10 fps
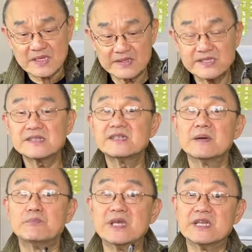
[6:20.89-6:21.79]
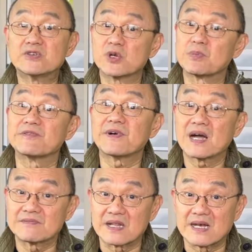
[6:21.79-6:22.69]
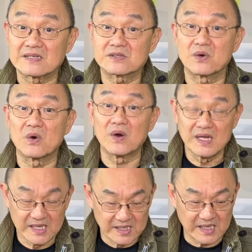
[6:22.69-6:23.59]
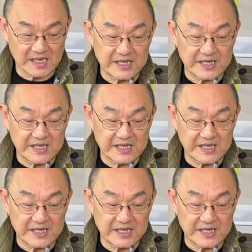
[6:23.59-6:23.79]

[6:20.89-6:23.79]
This is their B five five five last, or uh,